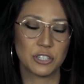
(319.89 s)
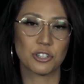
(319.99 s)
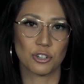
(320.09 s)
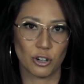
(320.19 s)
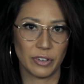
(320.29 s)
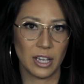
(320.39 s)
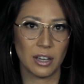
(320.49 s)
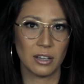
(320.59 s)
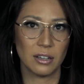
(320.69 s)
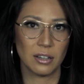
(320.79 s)

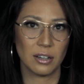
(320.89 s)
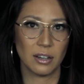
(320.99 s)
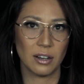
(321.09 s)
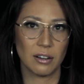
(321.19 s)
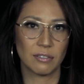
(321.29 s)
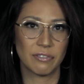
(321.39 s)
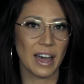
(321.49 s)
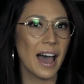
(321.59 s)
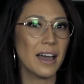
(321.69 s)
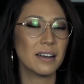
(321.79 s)
deserving of
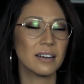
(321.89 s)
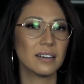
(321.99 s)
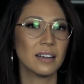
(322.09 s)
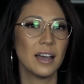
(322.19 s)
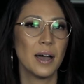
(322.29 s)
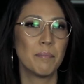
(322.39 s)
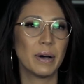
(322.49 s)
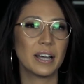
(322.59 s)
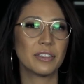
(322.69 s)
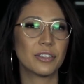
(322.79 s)
that,
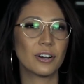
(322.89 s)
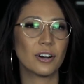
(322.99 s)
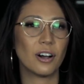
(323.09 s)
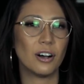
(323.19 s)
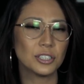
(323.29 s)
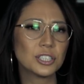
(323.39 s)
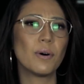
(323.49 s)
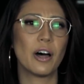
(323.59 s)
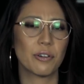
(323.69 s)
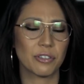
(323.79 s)
but there are
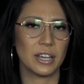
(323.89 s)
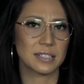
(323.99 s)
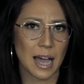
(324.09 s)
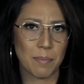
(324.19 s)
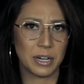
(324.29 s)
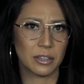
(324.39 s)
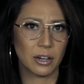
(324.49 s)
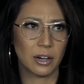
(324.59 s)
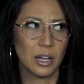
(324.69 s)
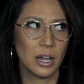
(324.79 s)
also other things happening
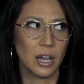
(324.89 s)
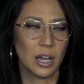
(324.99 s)
there.